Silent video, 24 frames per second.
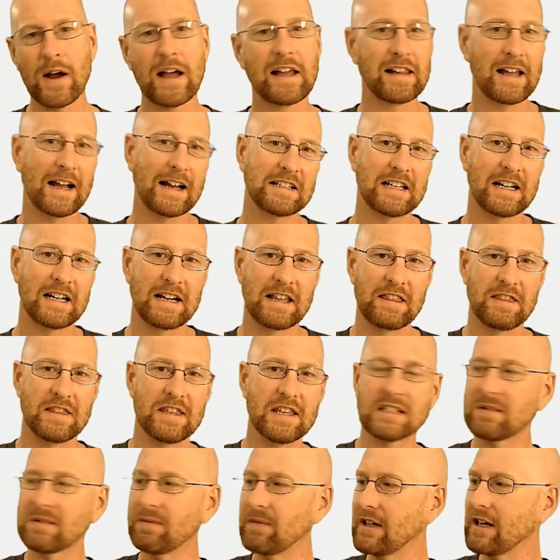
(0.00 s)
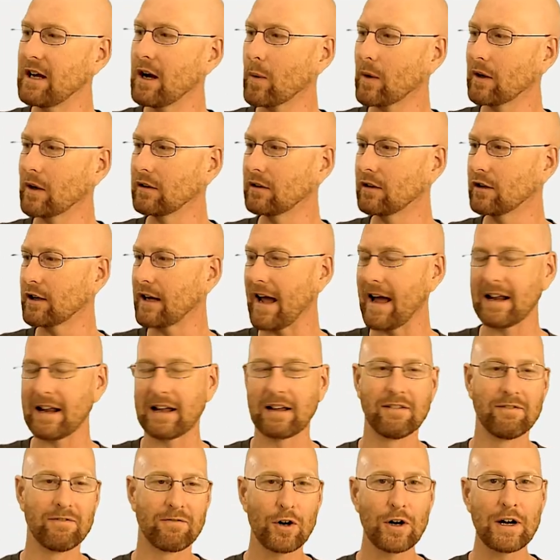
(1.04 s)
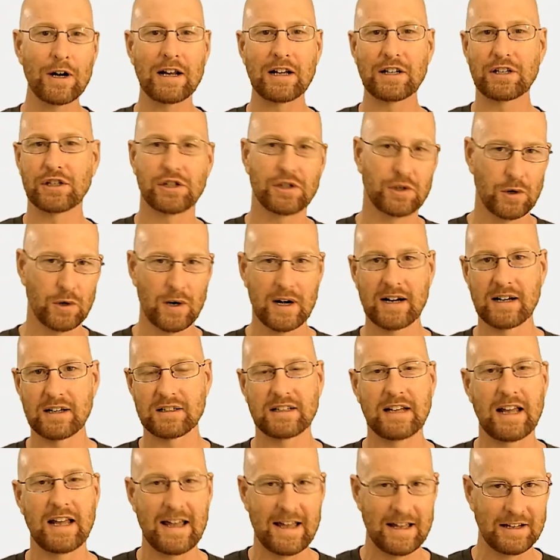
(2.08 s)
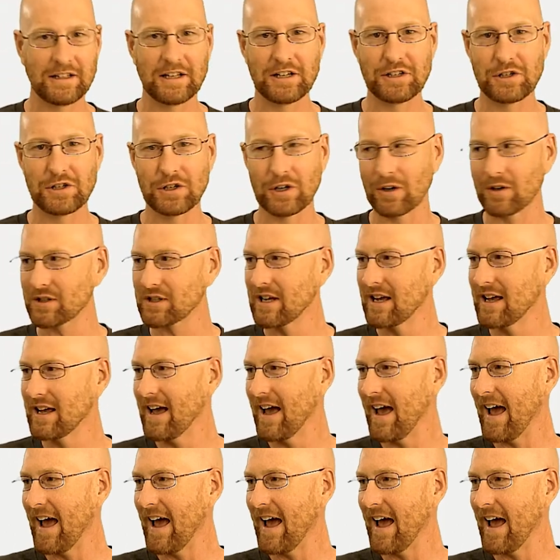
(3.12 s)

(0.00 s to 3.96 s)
Okay, like I said, in this video, we're gonna look at converting strings to integers.